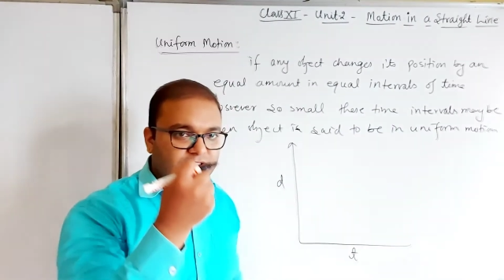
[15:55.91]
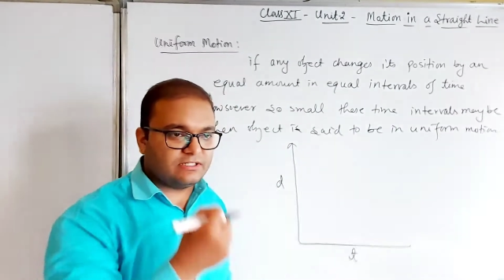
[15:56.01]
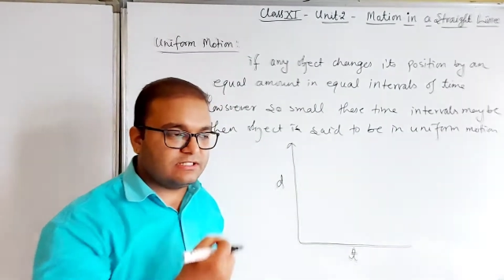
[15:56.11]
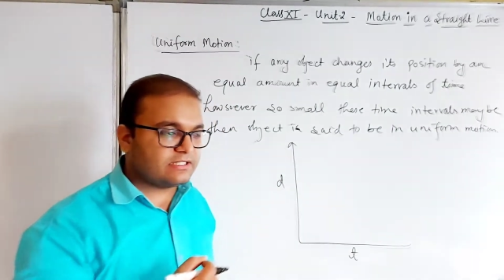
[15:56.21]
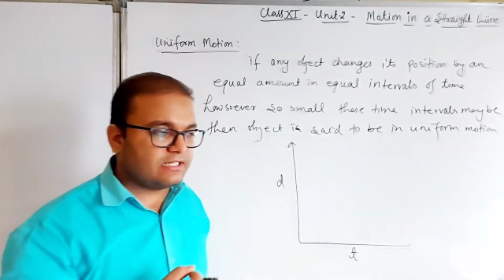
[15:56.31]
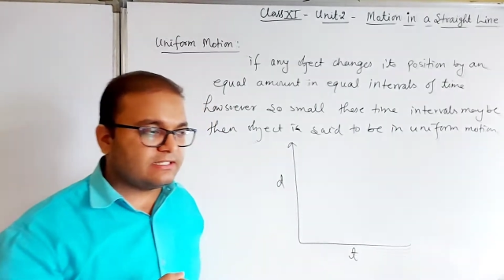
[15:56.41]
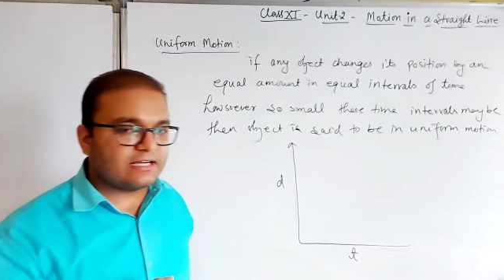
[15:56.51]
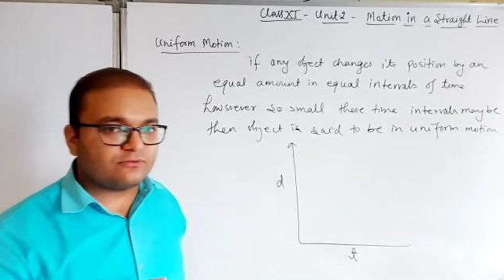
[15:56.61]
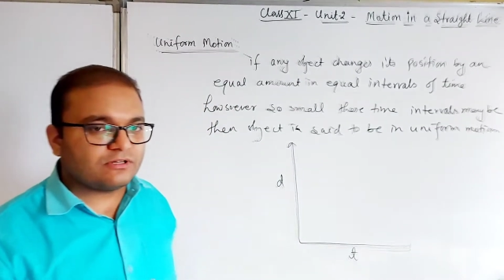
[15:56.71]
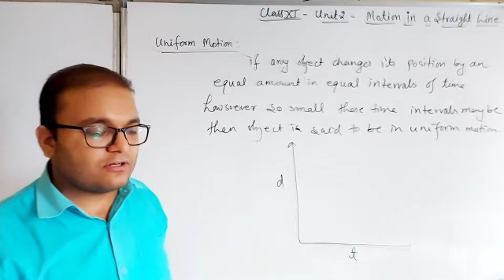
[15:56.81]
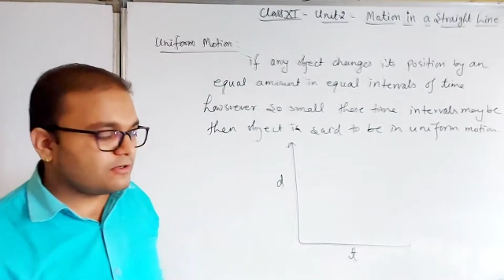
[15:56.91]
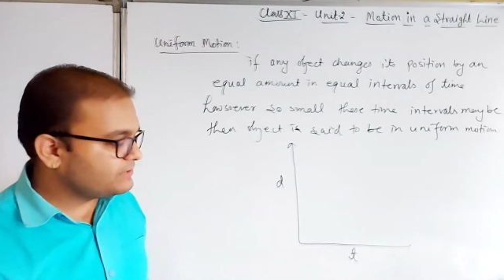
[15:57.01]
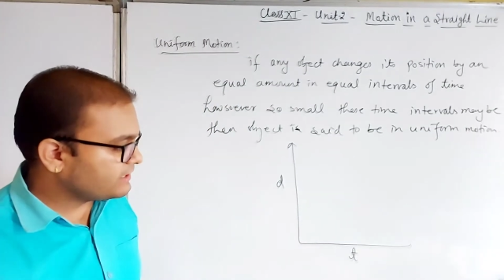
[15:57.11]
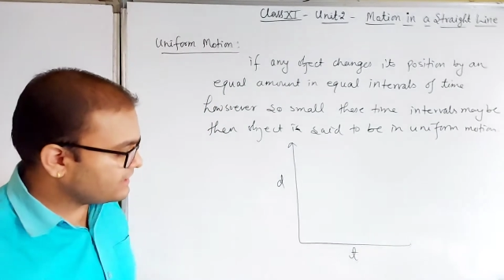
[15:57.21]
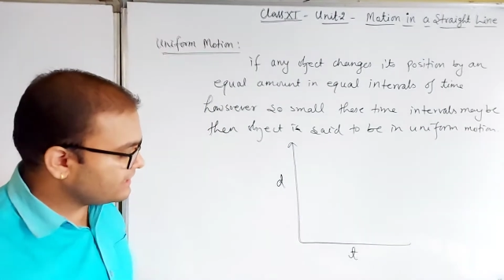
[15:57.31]
Initially that was
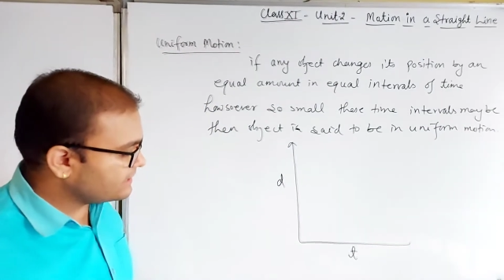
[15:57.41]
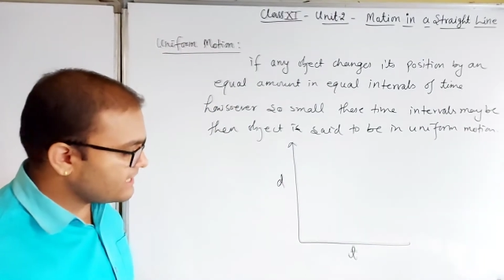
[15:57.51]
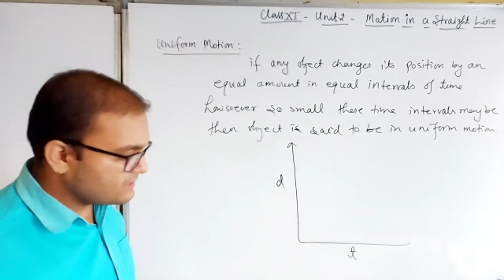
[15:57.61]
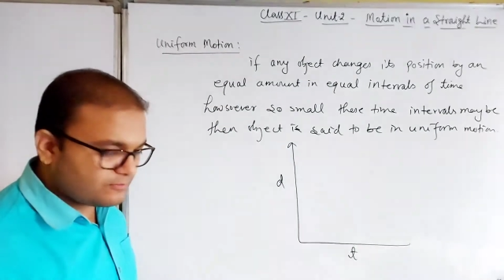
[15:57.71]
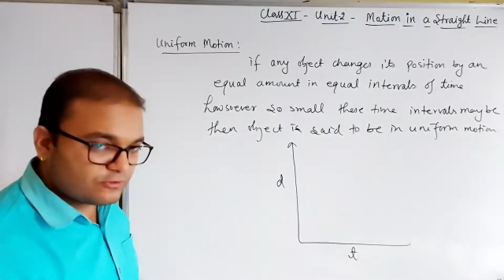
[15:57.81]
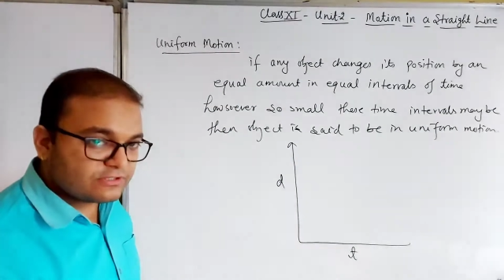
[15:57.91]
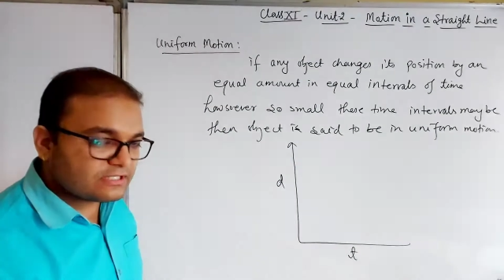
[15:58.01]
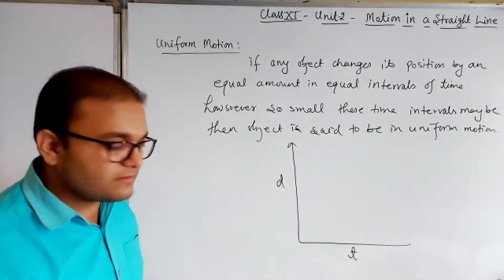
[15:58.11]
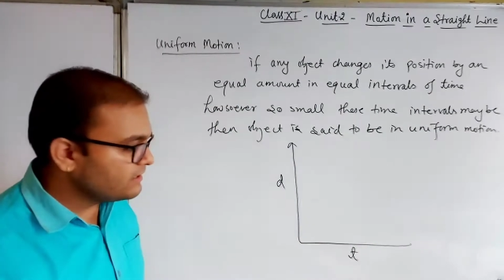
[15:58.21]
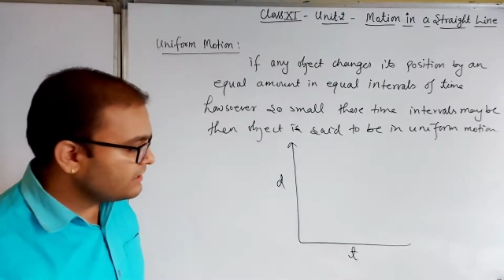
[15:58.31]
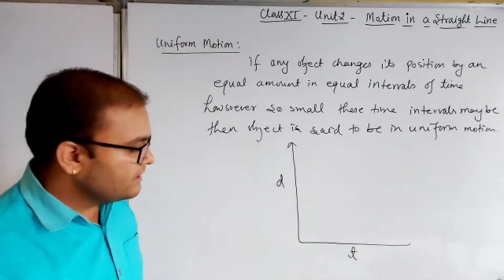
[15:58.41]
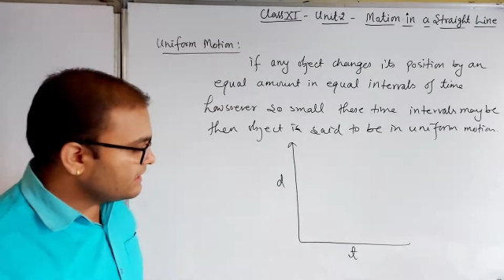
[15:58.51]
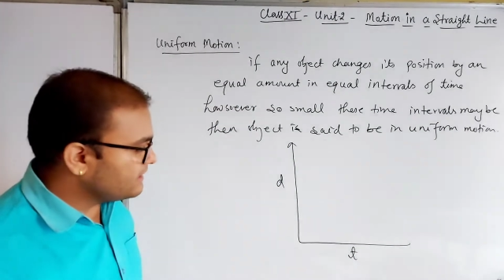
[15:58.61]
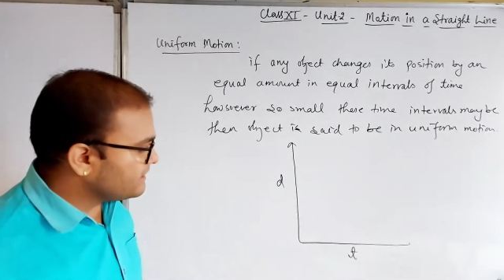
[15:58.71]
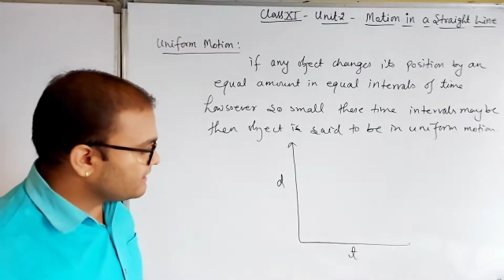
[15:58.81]
object at rest position,
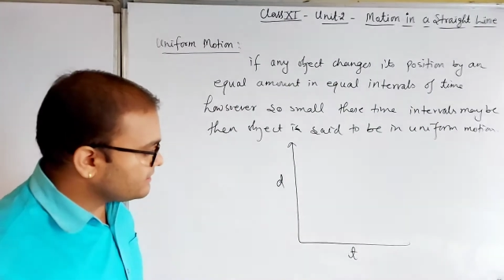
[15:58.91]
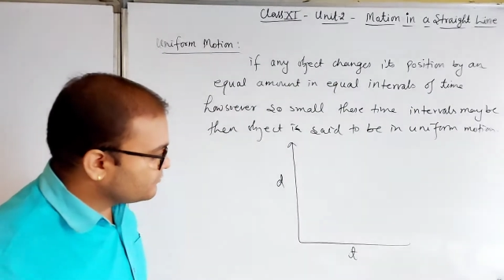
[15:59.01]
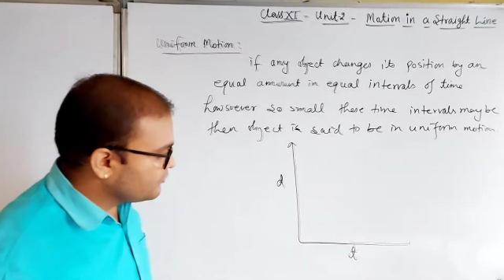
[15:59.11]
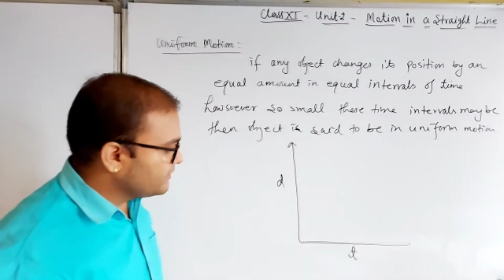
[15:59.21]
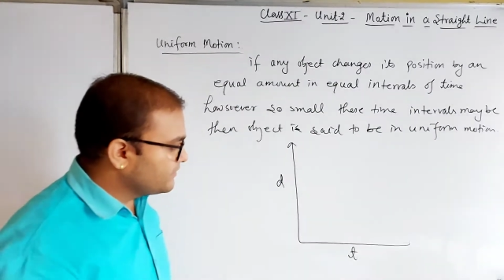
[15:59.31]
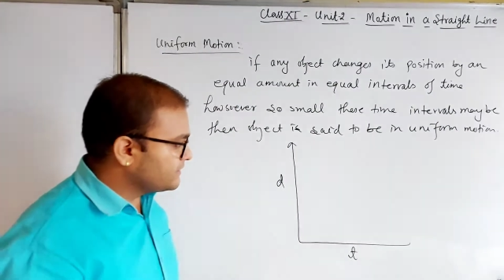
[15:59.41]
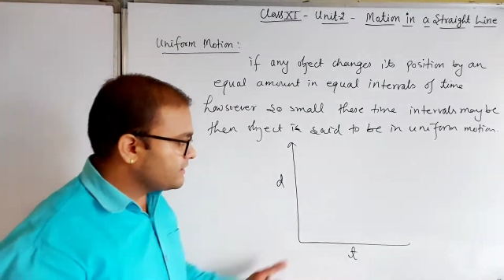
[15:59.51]
and that is moving with a